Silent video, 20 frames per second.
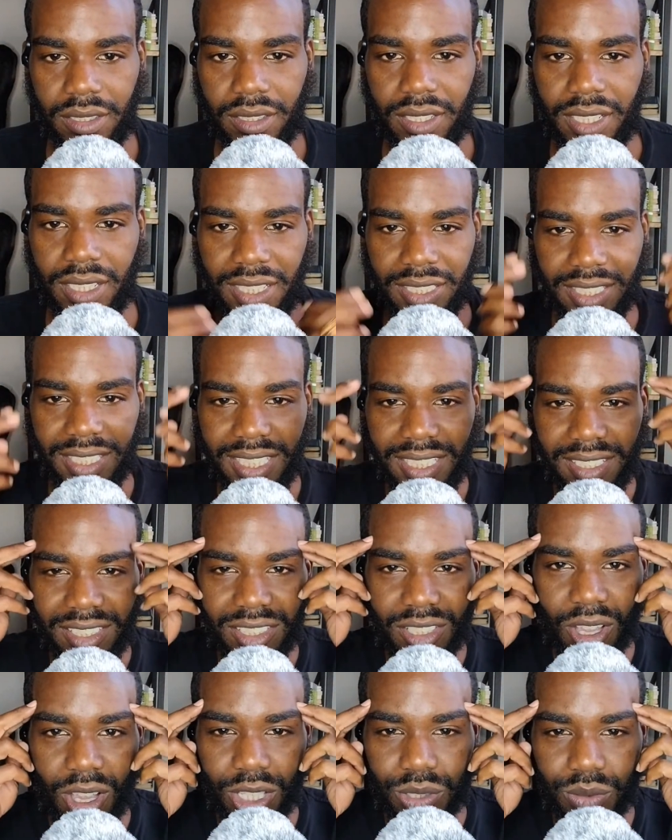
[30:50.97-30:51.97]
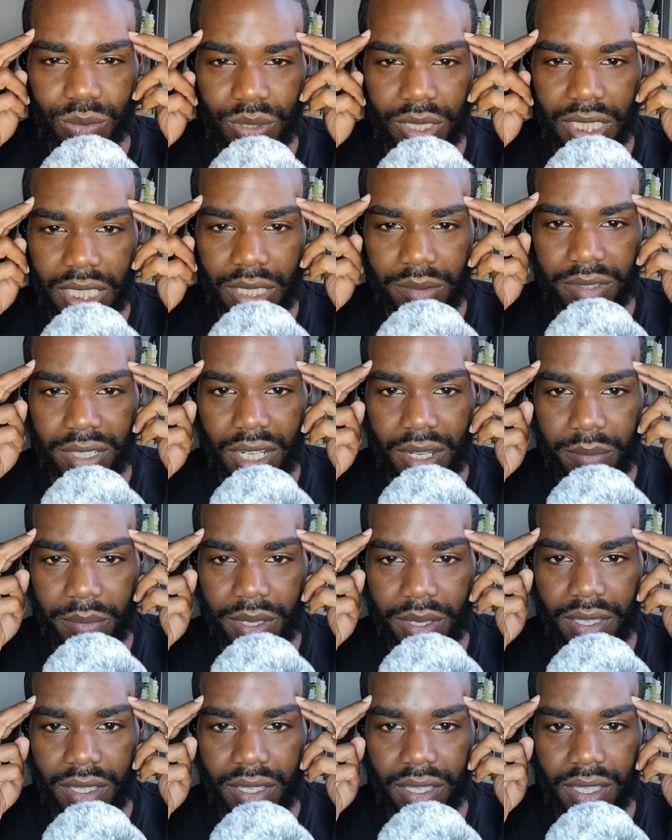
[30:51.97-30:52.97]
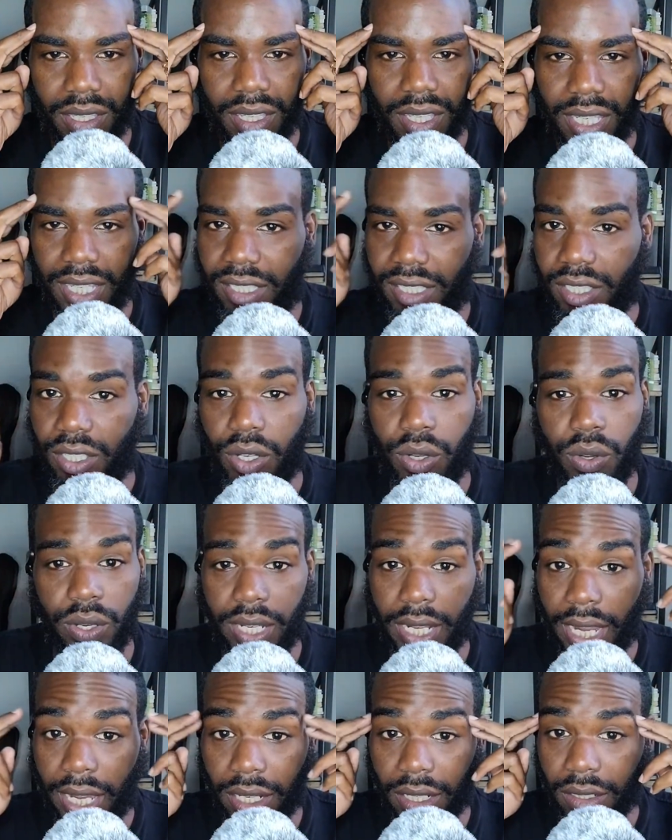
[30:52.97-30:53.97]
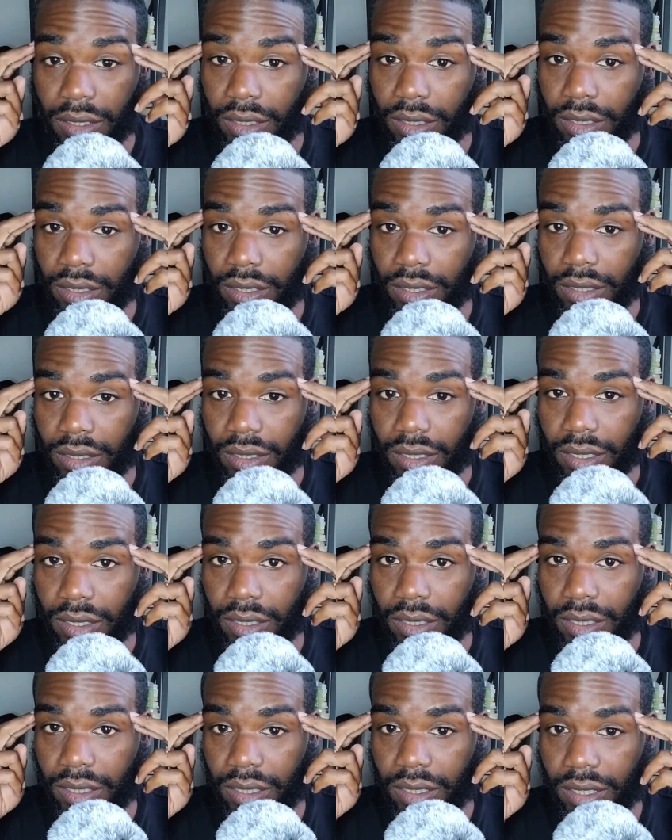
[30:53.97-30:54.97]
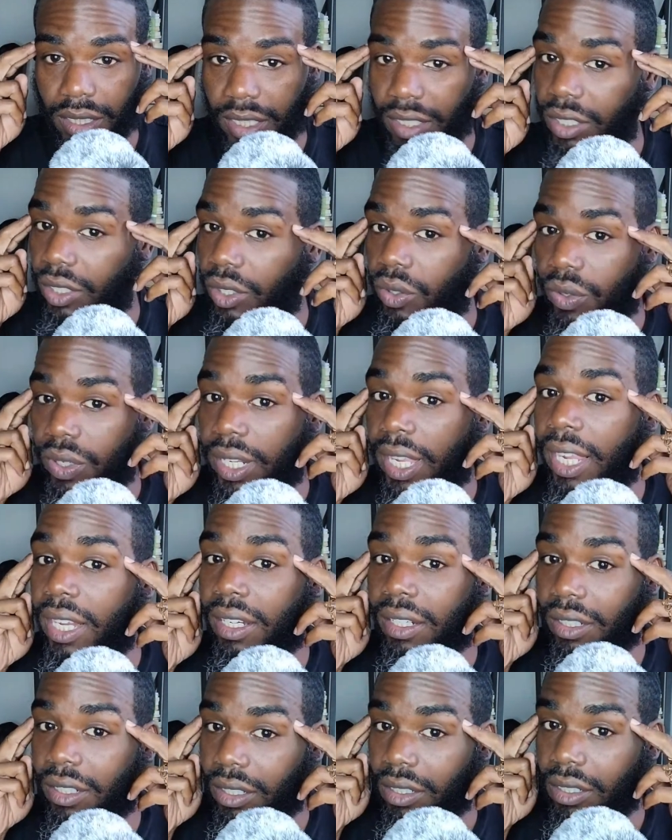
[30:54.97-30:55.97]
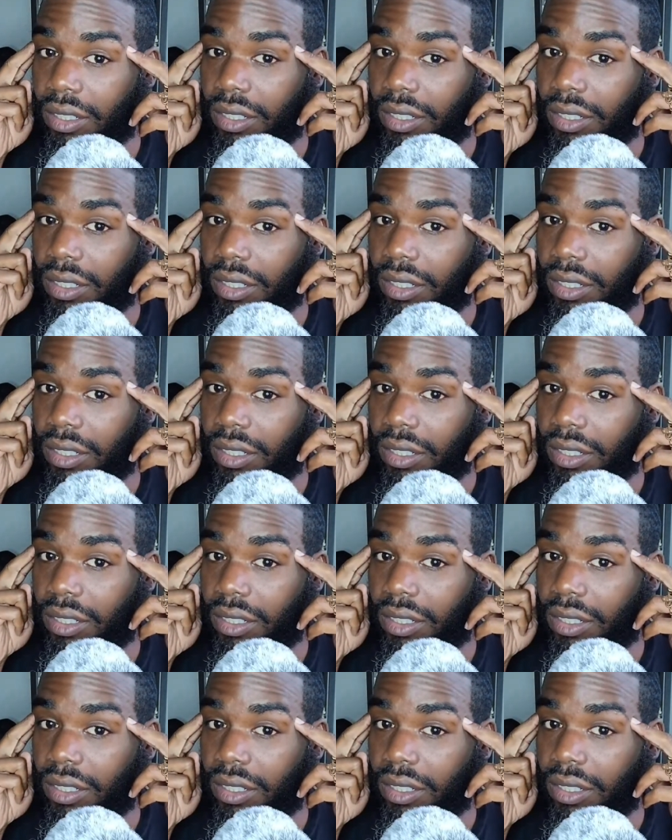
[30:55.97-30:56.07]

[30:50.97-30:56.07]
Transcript: Because these thoughts will keep coming. It's a creator. It's a creator.